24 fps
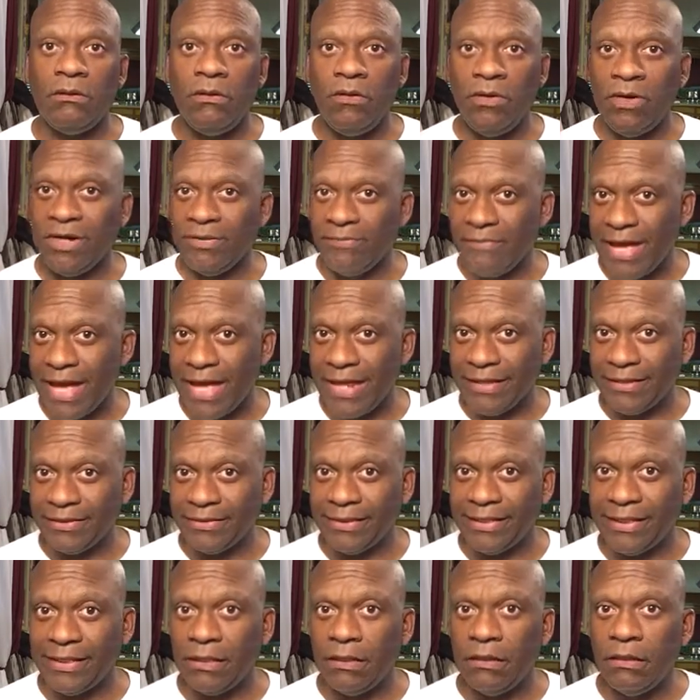
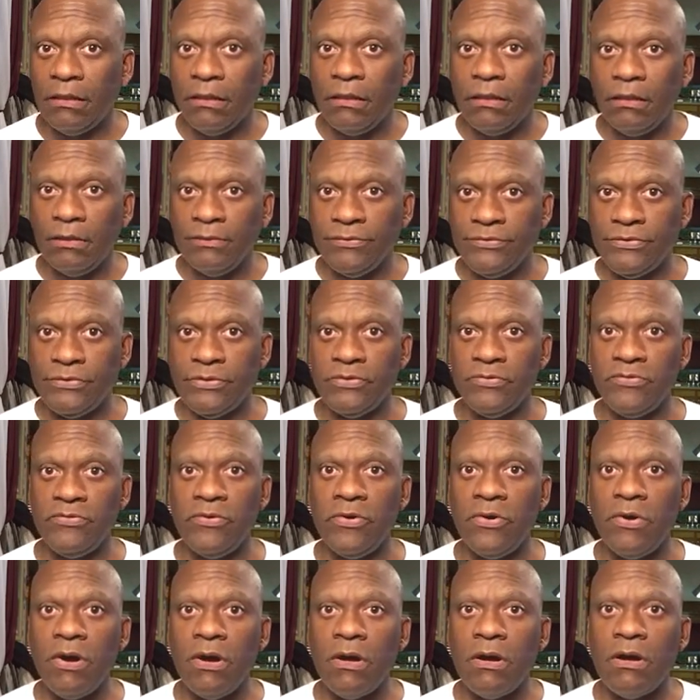automatically
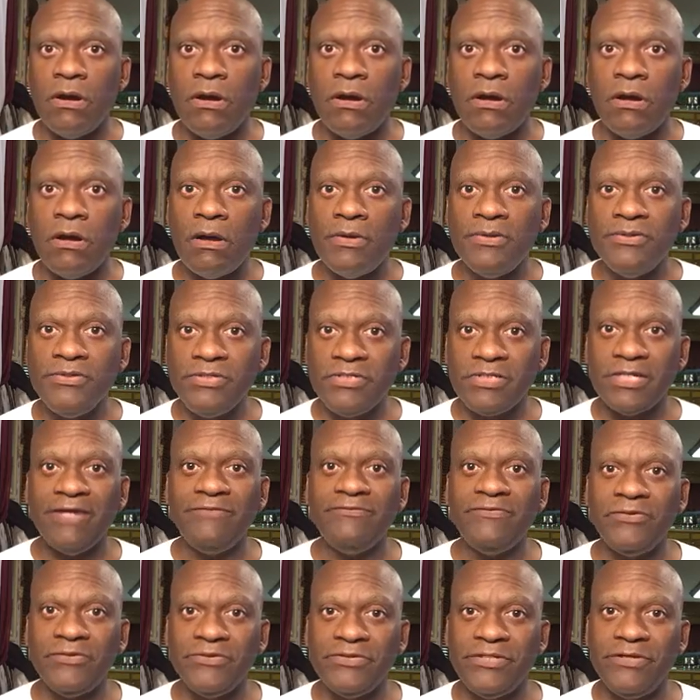to
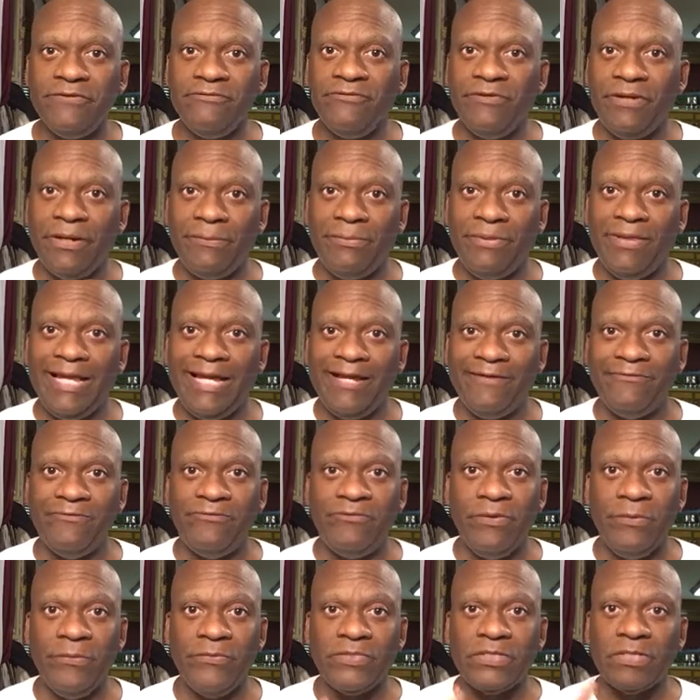several different
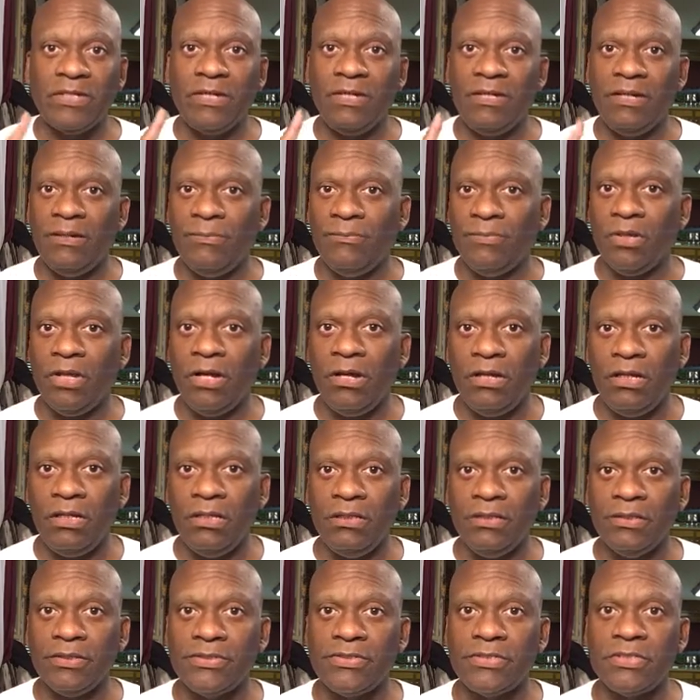platforms,
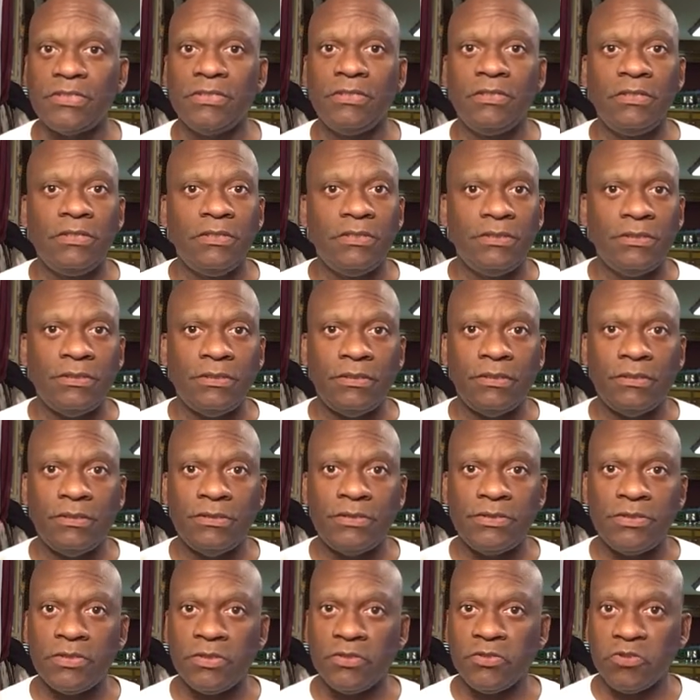blogs,
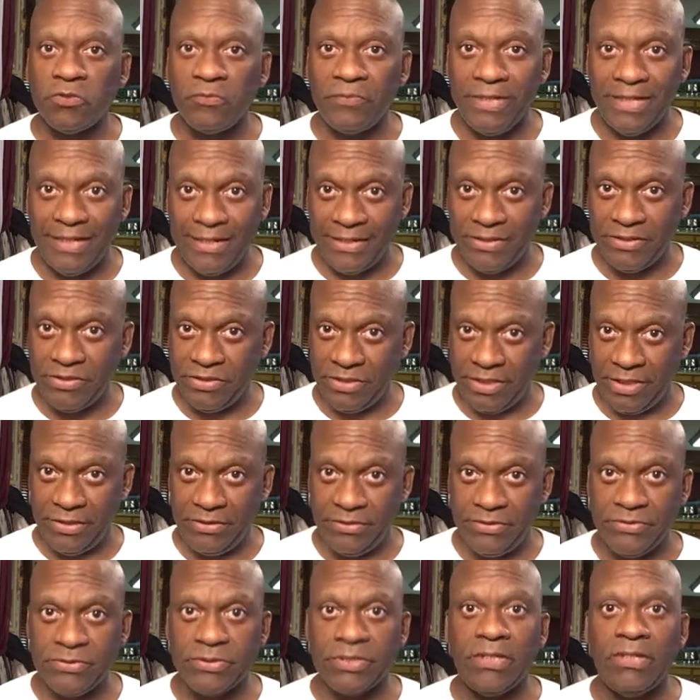social media
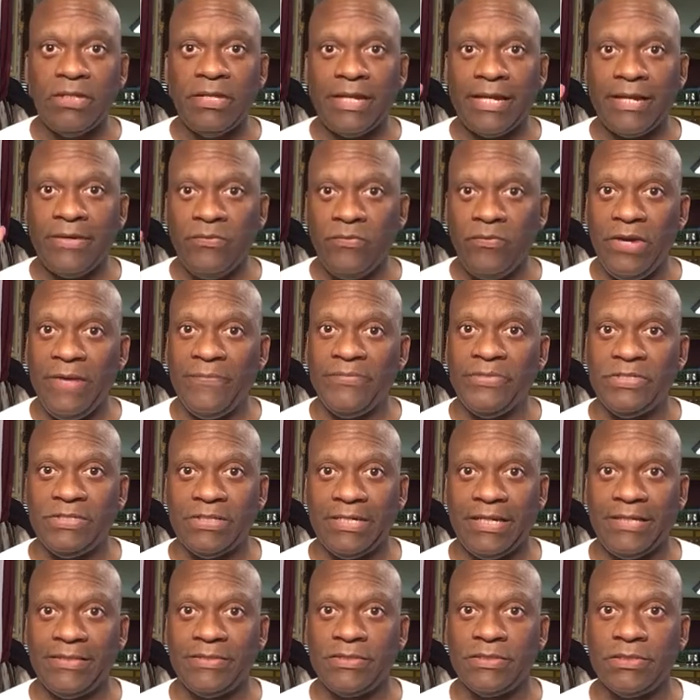channels, and
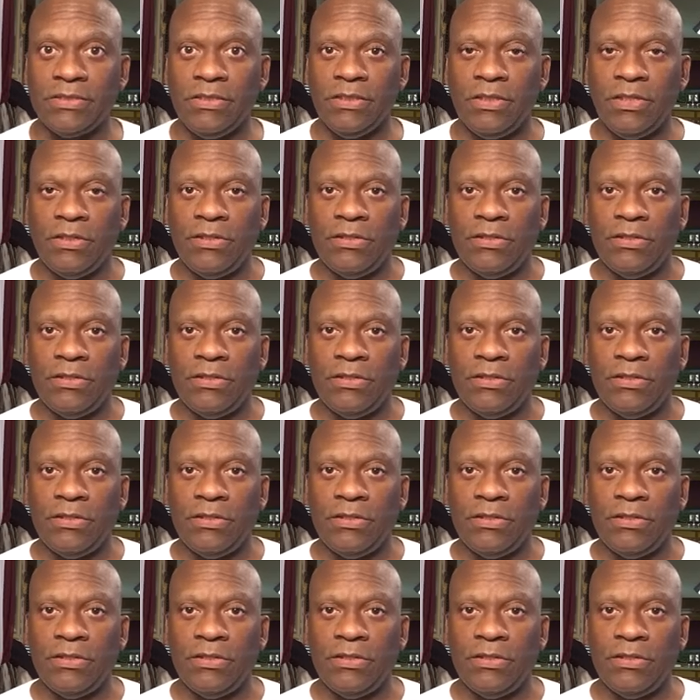websites.